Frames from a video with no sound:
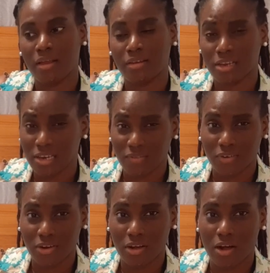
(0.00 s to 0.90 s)

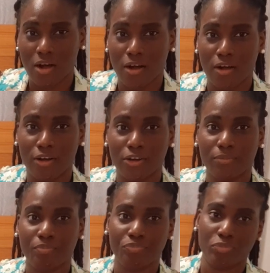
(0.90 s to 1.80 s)
deliver, or
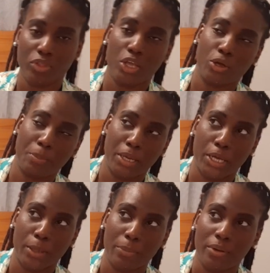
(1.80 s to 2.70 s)
they could pick
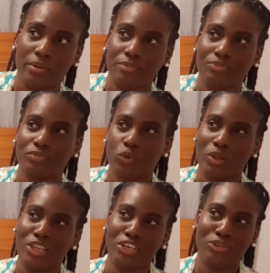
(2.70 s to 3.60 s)
up. Well,
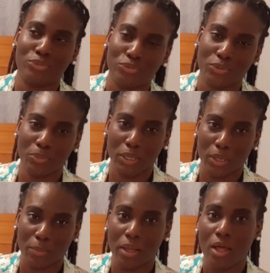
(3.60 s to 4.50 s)
they used to pick
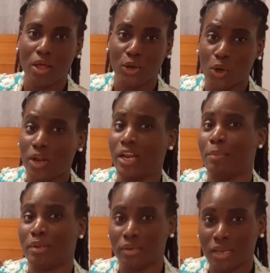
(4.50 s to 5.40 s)
up. Now that I'm
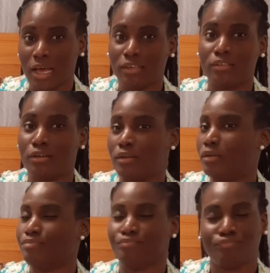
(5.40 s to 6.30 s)
in NASA,
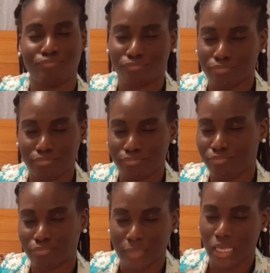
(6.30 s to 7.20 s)

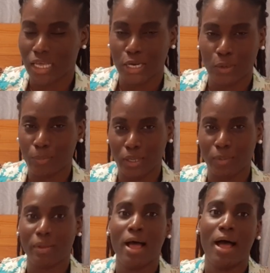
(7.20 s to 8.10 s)
you know, pick up.
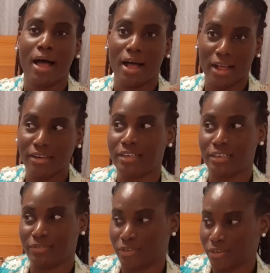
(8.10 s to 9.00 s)
I'll
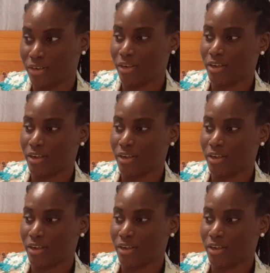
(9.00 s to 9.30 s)
deliver.